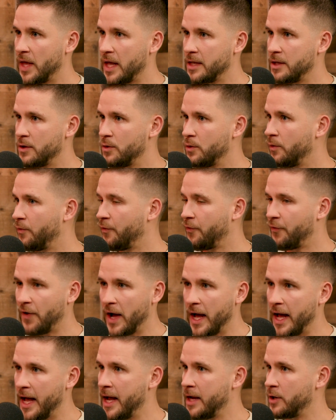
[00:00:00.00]
that you'd
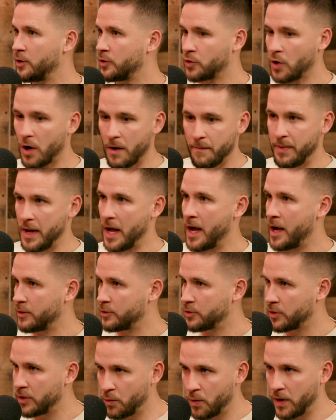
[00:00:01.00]
fight or draw a
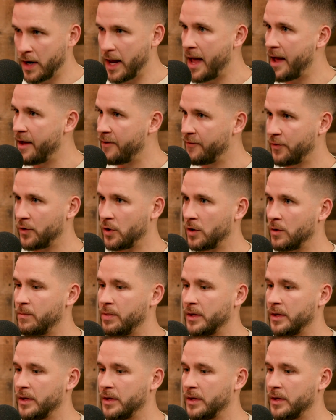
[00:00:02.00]
boundary, whatever.